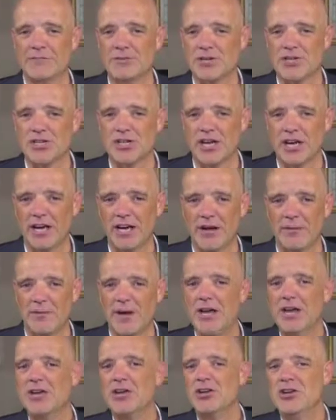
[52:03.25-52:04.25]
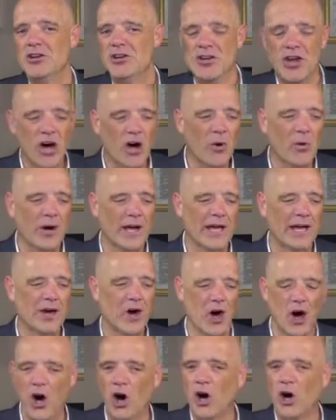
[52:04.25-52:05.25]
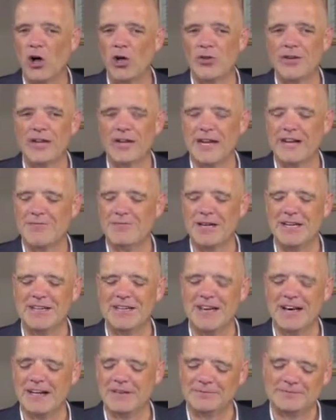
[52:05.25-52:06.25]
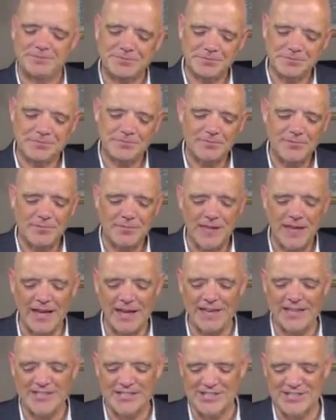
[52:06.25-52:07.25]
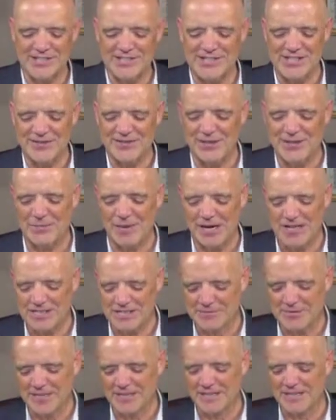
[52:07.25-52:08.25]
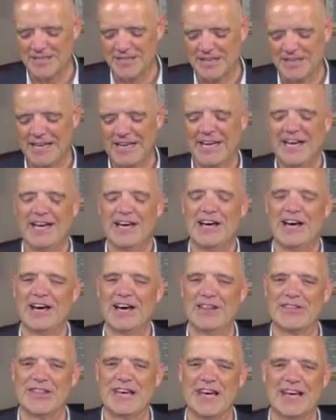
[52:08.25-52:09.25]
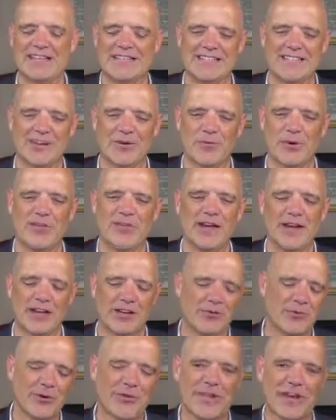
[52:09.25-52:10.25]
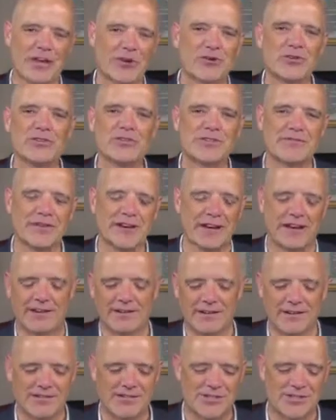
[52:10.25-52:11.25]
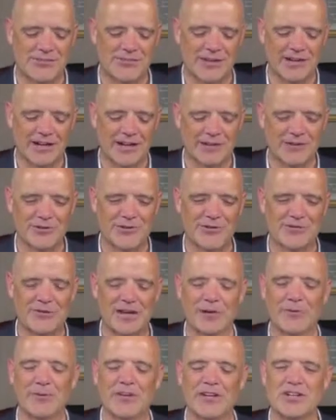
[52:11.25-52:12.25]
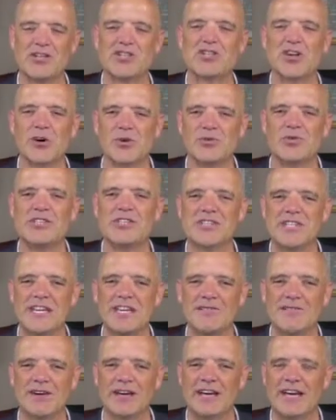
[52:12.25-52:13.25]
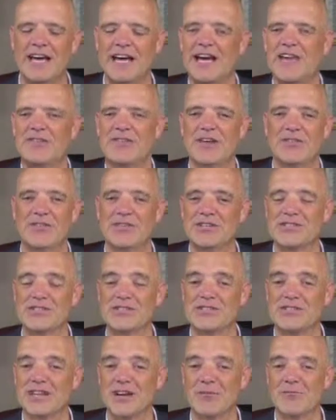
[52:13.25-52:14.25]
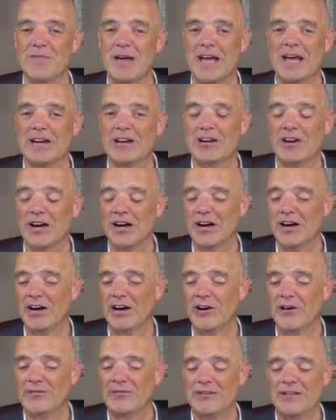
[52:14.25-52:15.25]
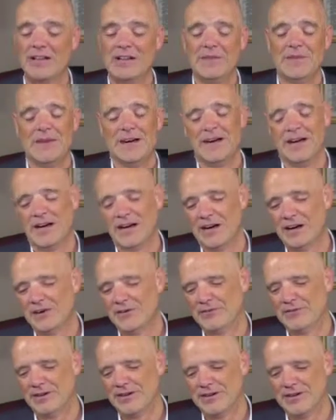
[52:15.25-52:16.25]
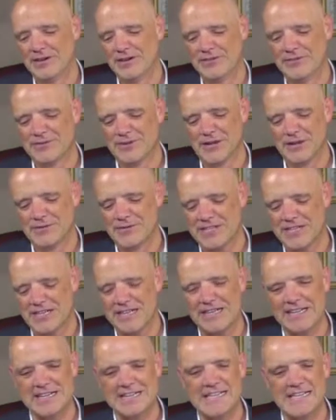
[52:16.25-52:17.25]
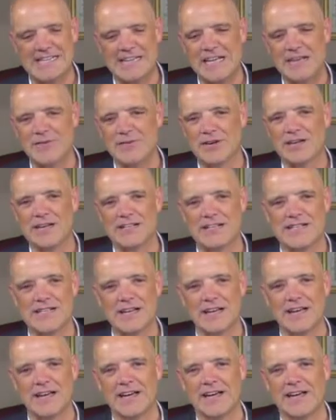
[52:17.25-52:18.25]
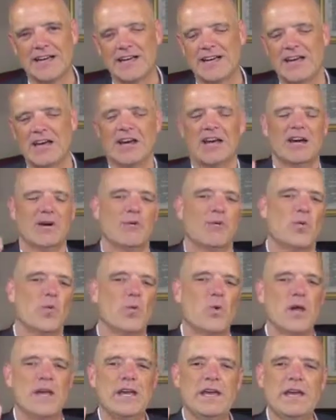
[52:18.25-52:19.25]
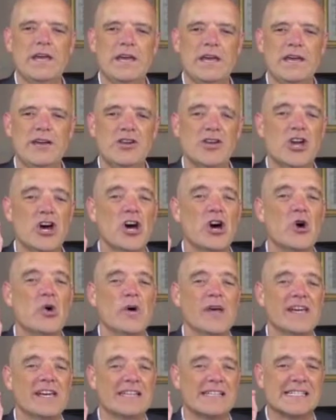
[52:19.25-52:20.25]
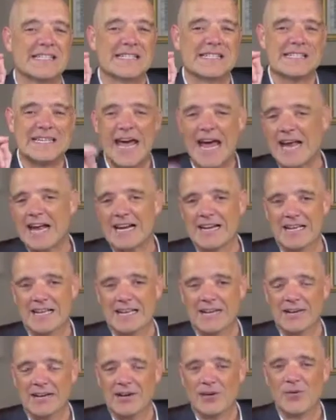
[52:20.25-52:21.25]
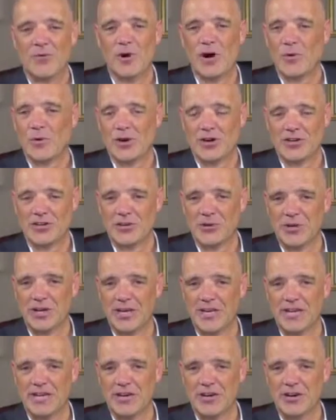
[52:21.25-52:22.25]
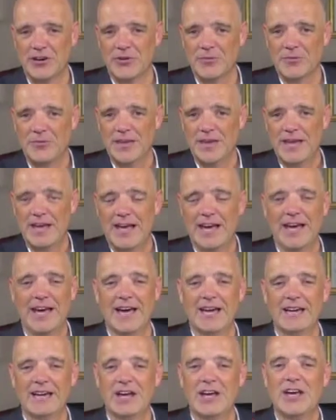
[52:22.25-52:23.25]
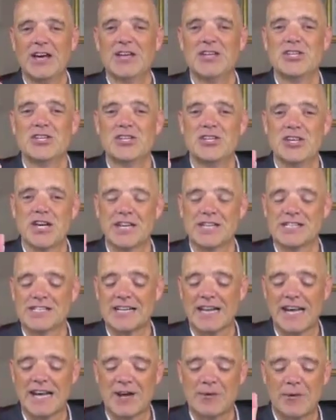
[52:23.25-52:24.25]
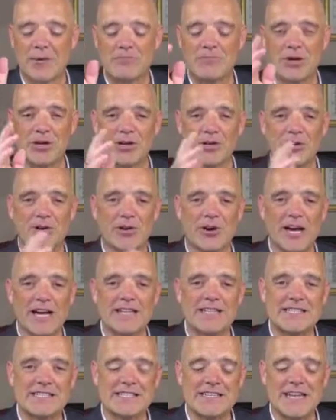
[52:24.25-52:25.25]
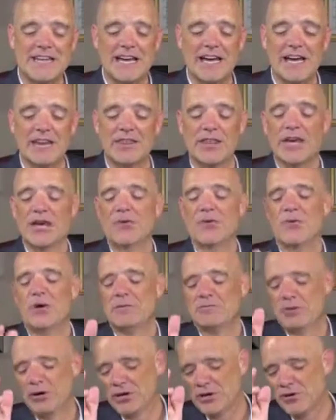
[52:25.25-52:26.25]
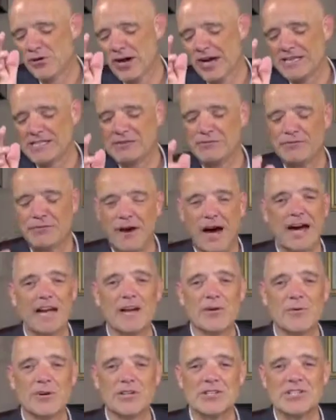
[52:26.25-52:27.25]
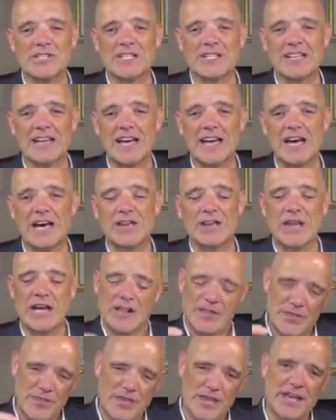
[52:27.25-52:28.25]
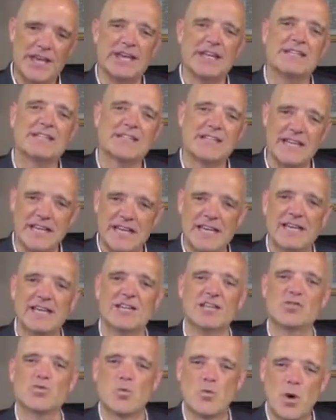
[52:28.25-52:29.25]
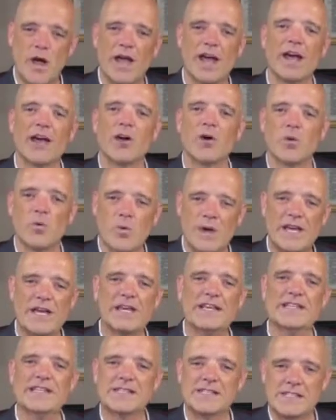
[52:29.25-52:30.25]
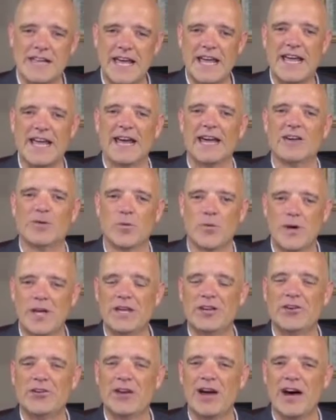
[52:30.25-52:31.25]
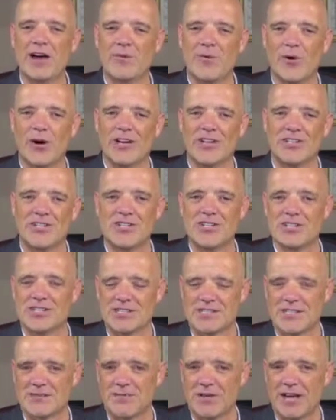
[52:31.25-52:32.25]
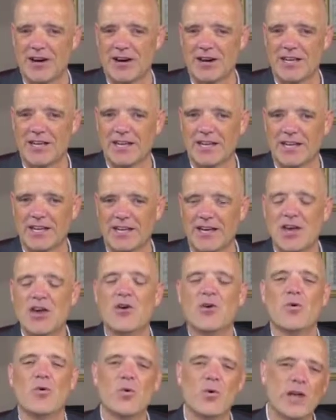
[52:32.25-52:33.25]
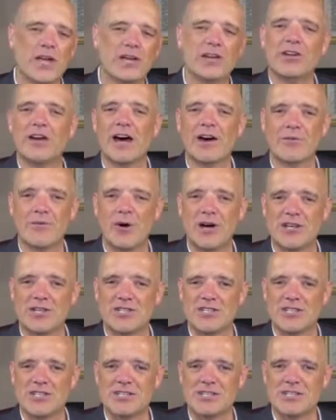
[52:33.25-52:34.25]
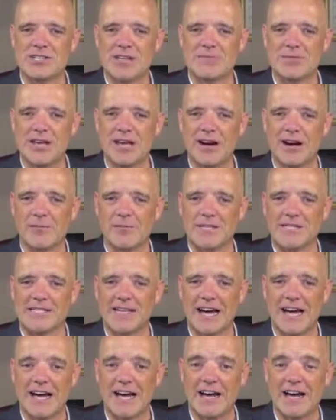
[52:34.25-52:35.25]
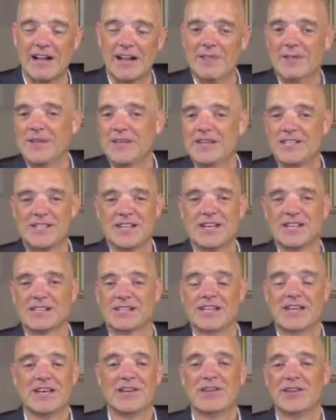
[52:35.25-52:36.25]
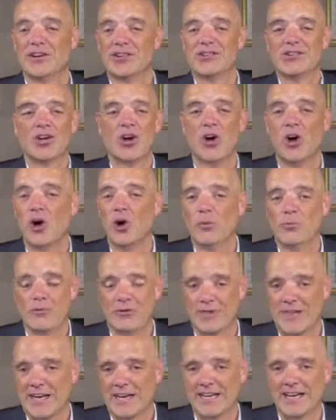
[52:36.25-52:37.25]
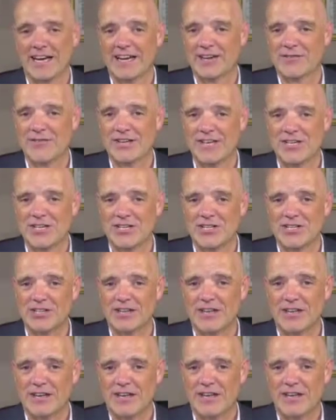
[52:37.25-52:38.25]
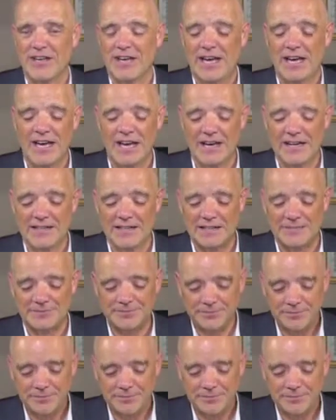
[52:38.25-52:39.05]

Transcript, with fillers: to shame, knowing all that had been done and there's even the possibility uh, that uh, when they when they crucified, uh, excuse me, not crucified, when they stoned Stephen, that this is their manner of uh, of, uh, of of sending Stephen and saying, "We know exactly what we're doing here." And just like we put Christ to death, we'd put Christ's followers to death. This is where we stand. We do not want Jesus to be our king. We do not want Jesus to be our Messiah. He says, There's no hope for that kind of nation. And